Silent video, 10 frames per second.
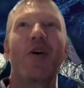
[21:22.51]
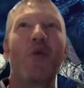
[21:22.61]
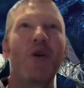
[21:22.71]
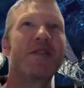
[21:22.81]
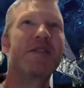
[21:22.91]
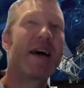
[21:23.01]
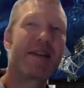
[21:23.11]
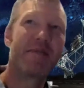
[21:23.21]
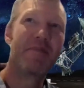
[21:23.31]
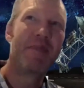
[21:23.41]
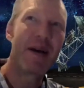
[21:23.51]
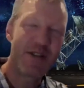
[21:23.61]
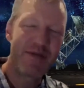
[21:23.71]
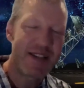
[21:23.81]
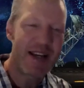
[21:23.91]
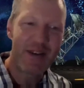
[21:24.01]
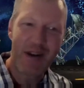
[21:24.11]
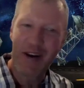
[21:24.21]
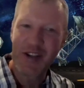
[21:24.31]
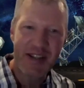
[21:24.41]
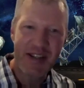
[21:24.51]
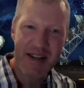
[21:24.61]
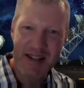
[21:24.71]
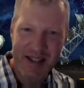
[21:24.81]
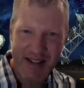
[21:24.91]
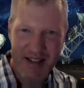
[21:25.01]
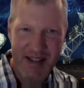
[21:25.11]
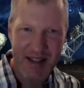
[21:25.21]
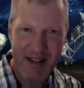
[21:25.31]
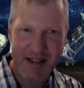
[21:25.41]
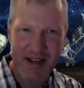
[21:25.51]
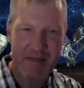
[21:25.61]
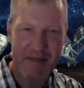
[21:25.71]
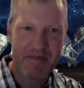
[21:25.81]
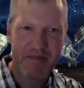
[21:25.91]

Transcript: was that much of the technology didn't exist at the time.